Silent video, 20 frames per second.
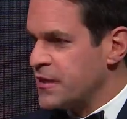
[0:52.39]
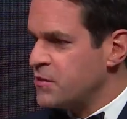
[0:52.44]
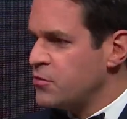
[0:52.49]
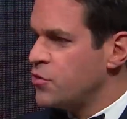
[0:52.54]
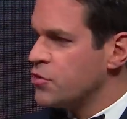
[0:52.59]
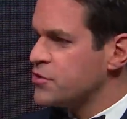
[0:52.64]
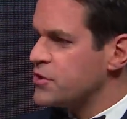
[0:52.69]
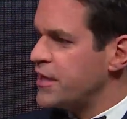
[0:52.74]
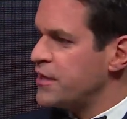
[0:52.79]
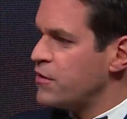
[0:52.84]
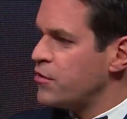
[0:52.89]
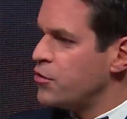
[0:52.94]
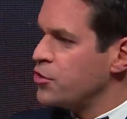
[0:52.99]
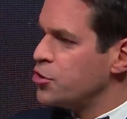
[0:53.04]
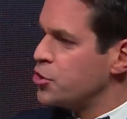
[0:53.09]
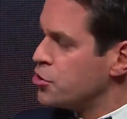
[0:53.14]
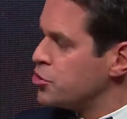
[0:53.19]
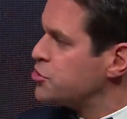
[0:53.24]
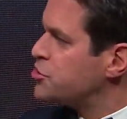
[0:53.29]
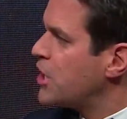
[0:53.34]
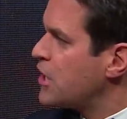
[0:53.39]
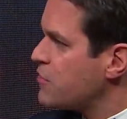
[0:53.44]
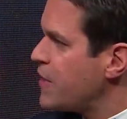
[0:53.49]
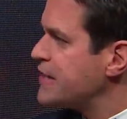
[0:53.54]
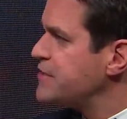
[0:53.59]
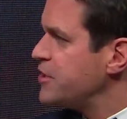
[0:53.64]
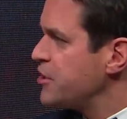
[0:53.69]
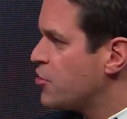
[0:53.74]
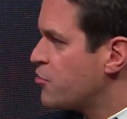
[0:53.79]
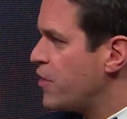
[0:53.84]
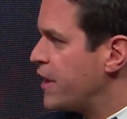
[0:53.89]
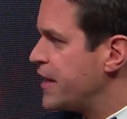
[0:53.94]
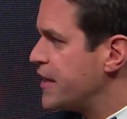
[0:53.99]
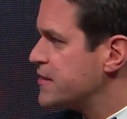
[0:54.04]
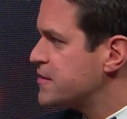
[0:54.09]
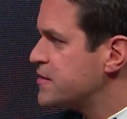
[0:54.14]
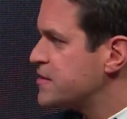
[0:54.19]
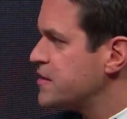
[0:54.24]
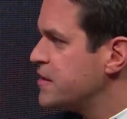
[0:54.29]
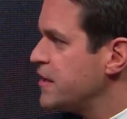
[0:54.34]
and looked at your directing
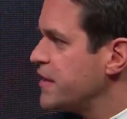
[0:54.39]
credits.